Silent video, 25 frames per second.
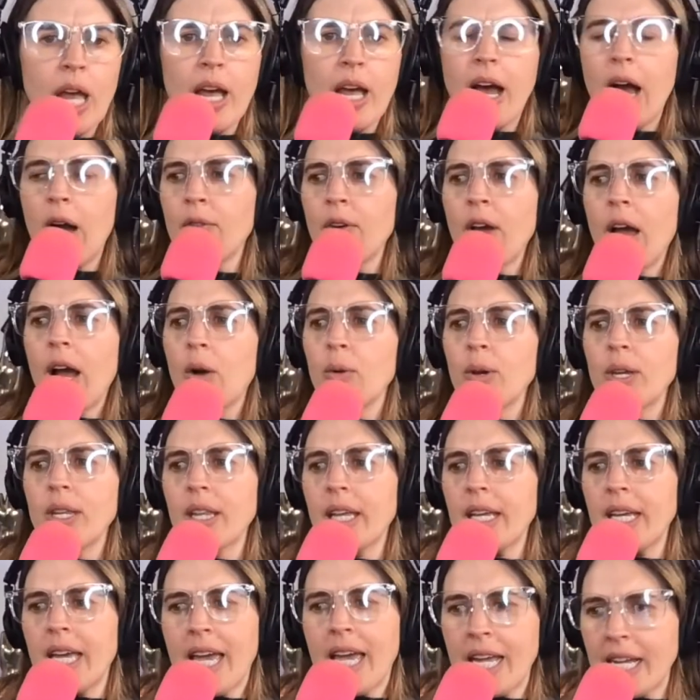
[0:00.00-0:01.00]
of how he
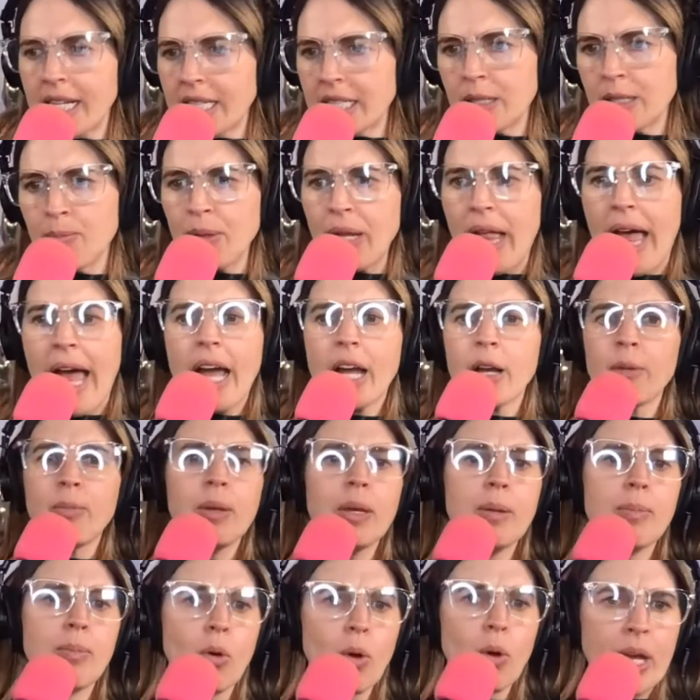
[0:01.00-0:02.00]
like hates black
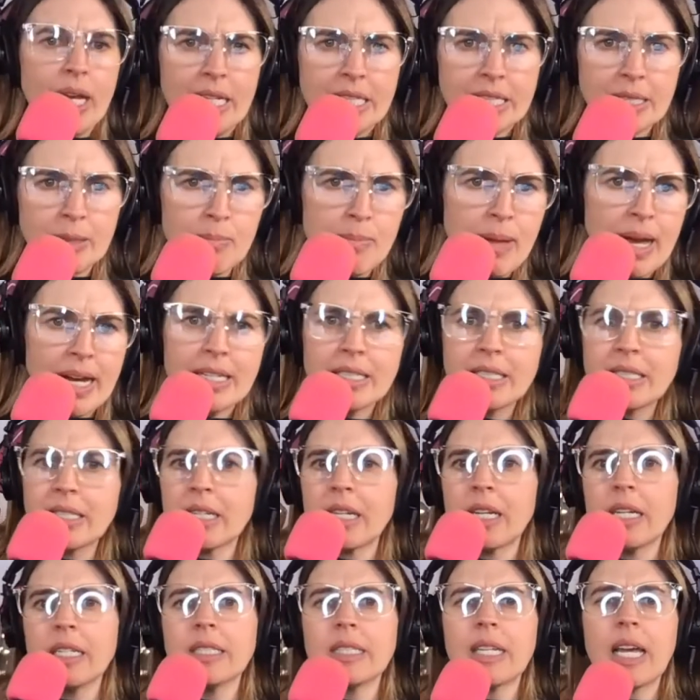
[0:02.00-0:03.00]
people hates
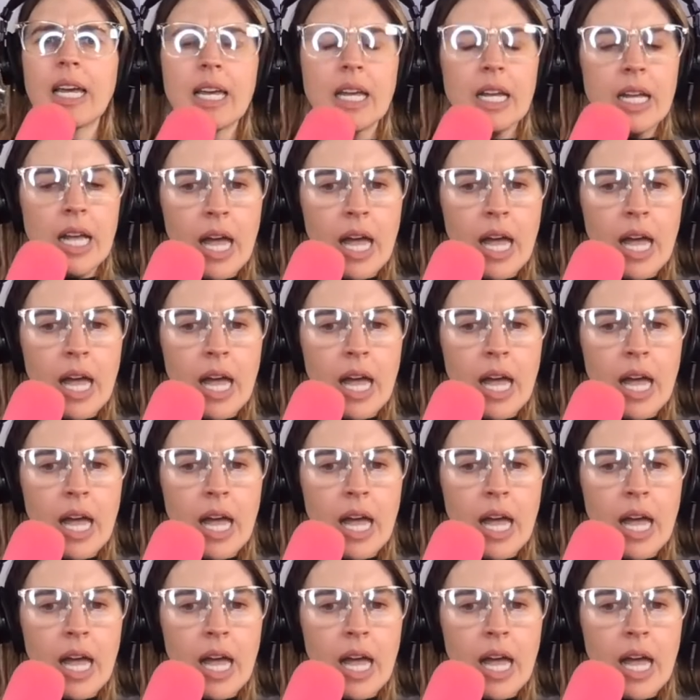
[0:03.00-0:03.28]
mexicans hate